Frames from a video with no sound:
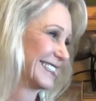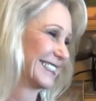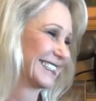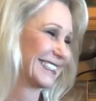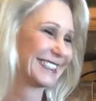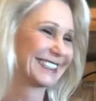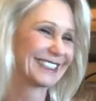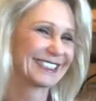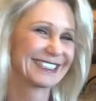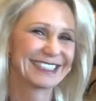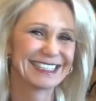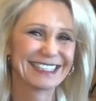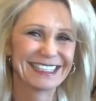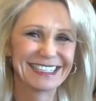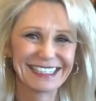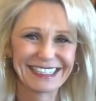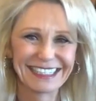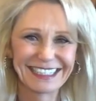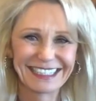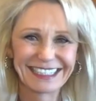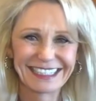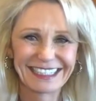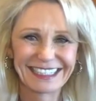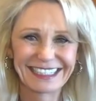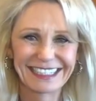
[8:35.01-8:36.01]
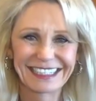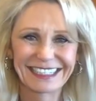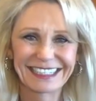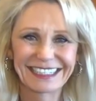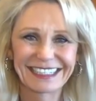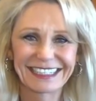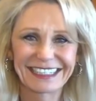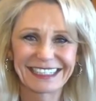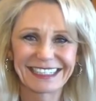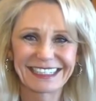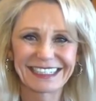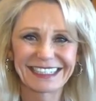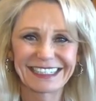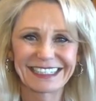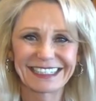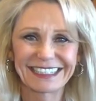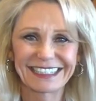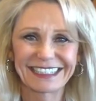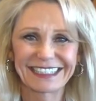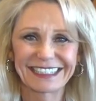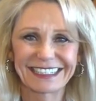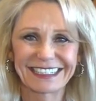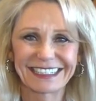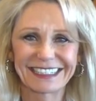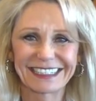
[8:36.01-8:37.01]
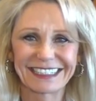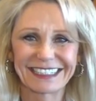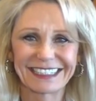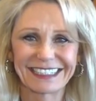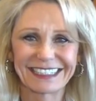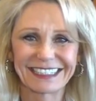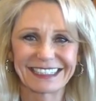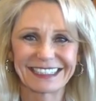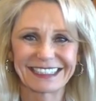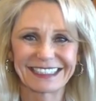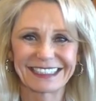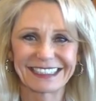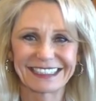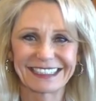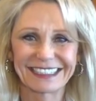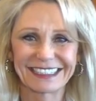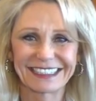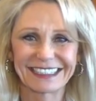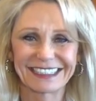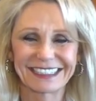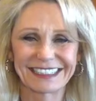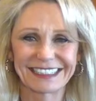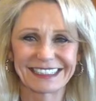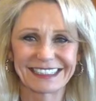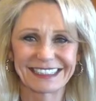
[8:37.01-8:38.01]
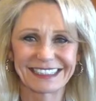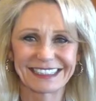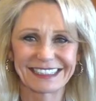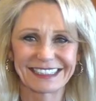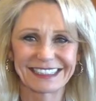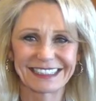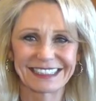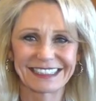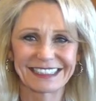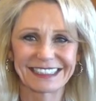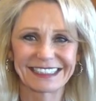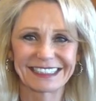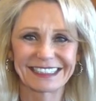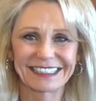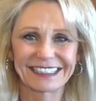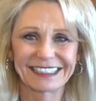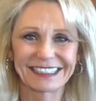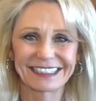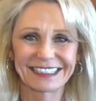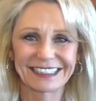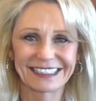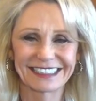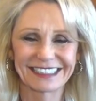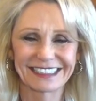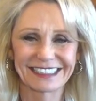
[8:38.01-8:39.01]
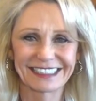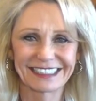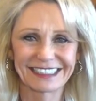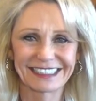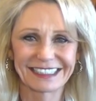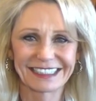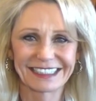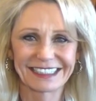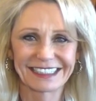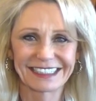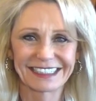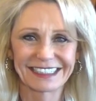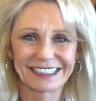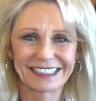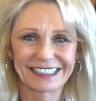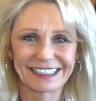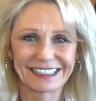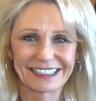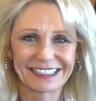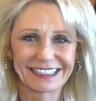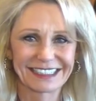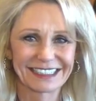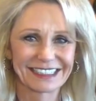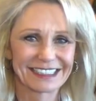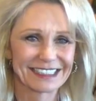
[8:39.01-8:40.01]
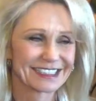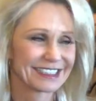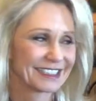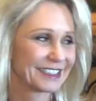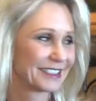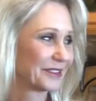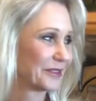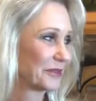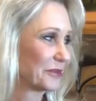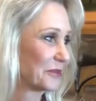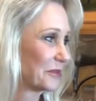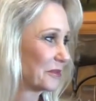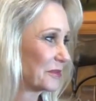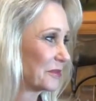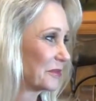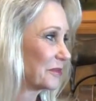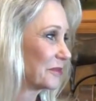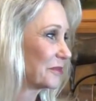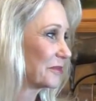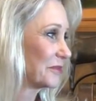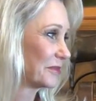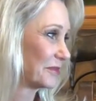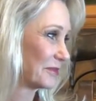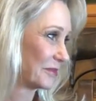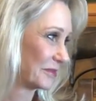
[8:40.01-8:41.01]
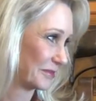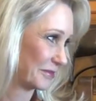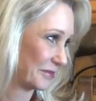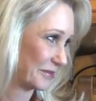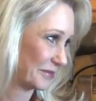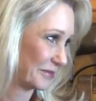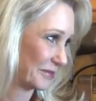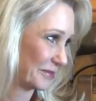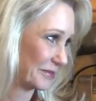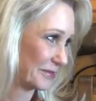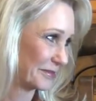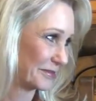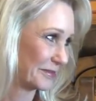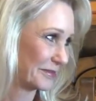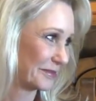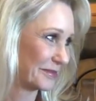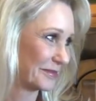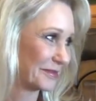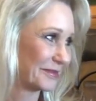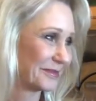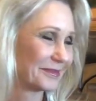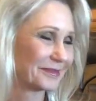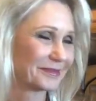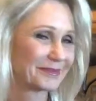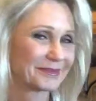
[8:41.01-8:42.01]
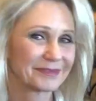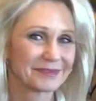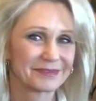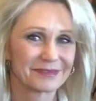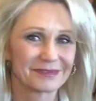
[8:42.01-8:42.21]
The person shown says nothing.